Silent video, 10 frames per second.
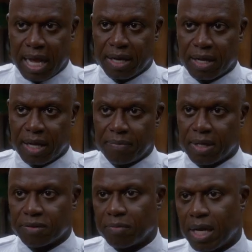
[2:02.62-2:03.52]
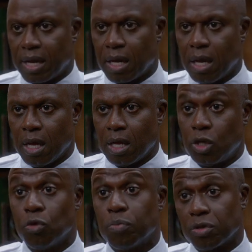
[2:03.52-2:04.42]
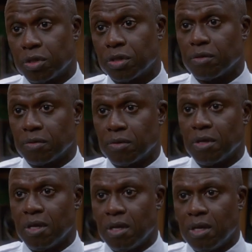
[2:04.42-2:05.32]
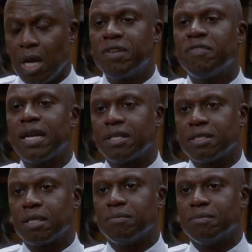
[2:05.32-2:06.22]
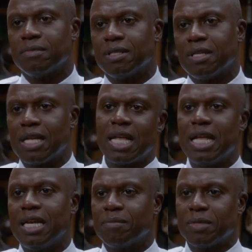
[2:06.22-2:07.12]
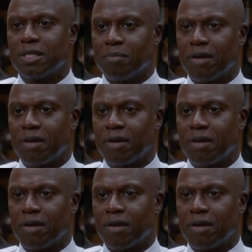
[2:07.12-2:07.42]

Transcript: plan to keep things from getting too personal. I'm inviting some intimacy